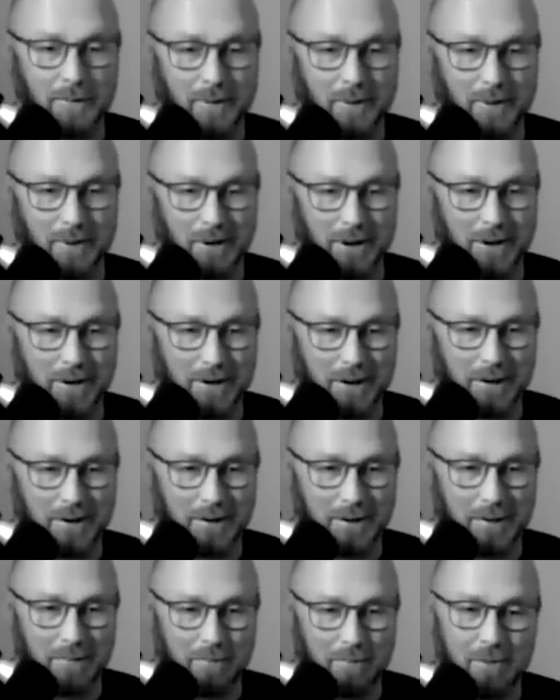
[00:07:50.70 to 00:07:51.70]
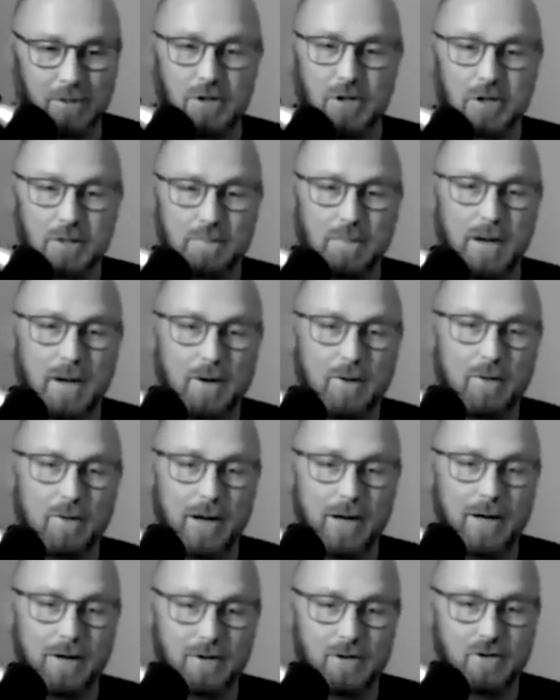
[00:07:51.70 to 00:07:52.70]
right? And just by
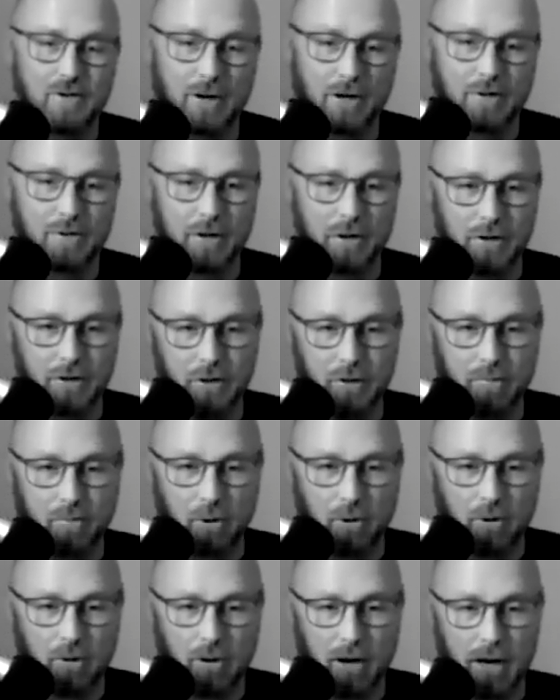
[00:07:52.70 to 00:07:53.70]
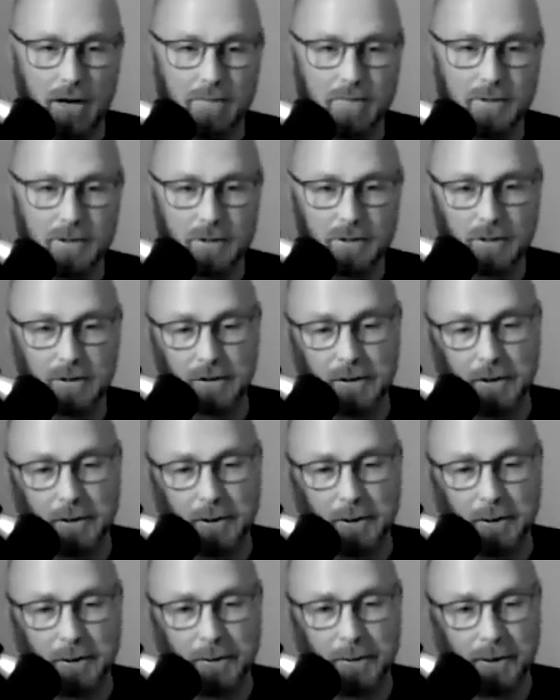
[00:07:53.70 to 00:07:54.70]
creating and structuring new programs,
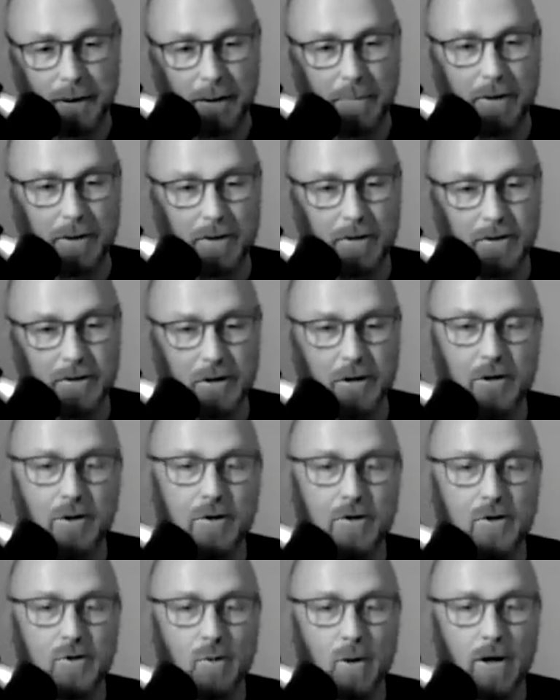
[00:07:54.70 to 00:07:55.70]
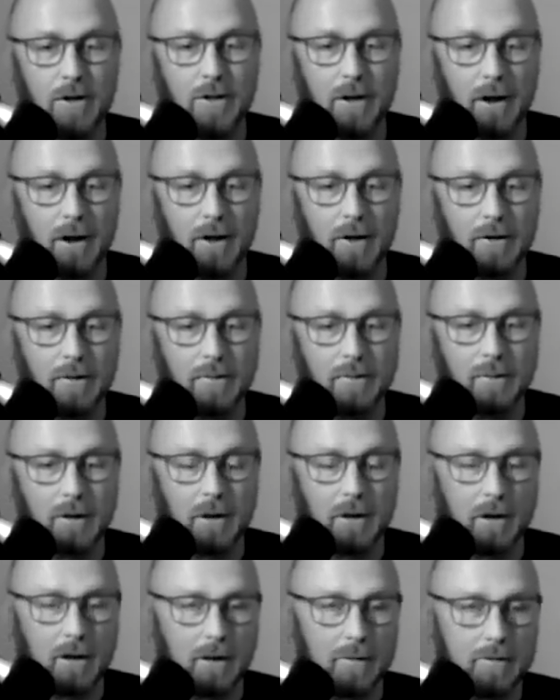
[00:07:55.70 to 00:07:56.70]
I mean, there's a huge win there.
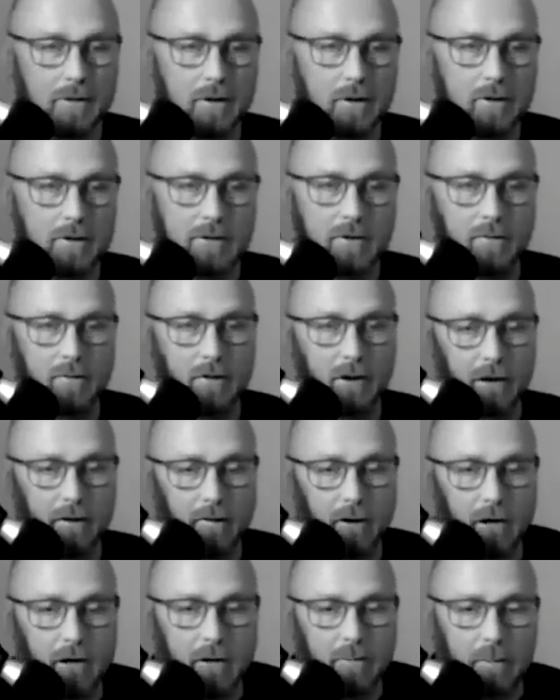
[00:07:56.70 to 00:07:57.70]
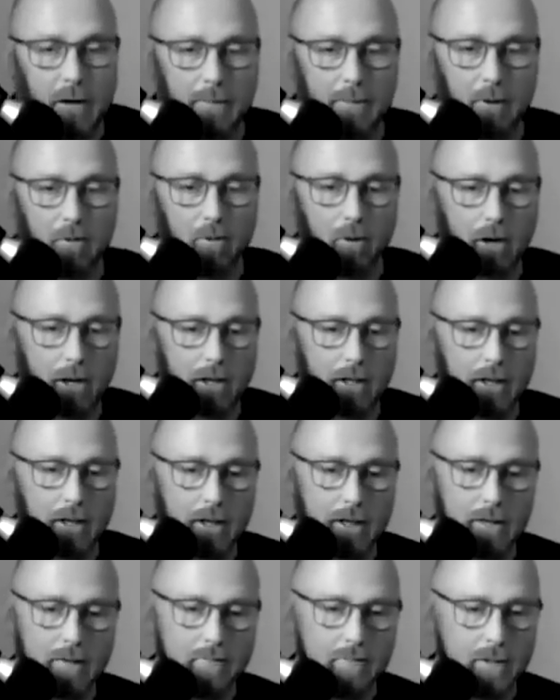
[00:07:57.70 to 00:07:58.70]
So there's some very, very good people working on
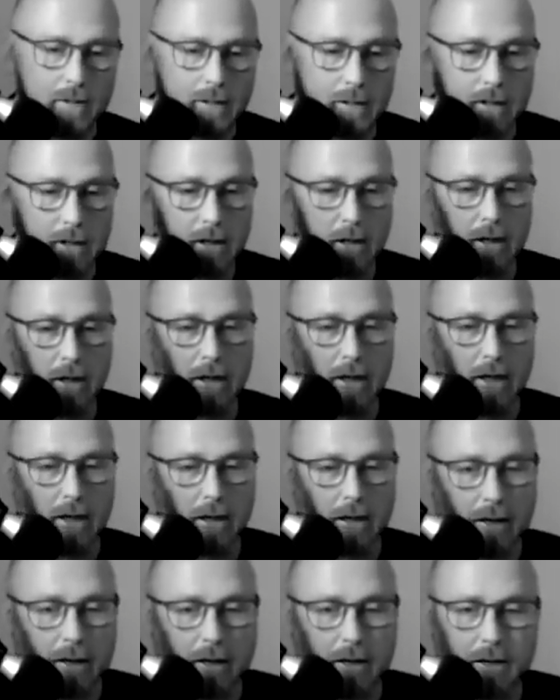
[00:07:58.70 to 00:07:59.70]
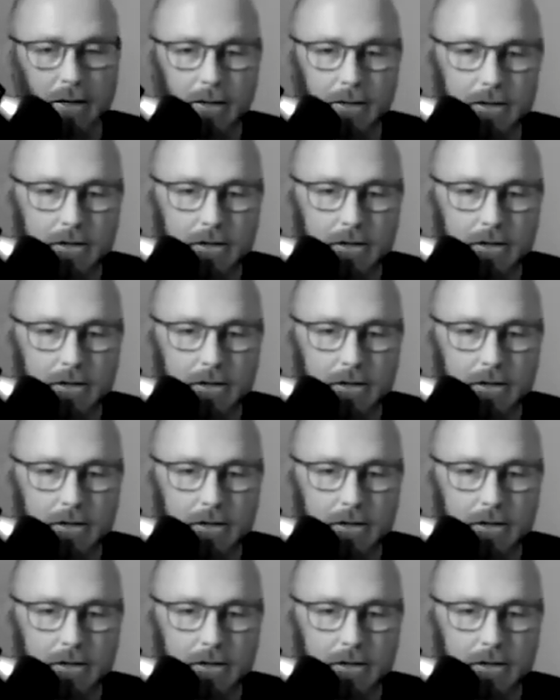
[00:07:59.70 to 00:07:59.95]
it, but this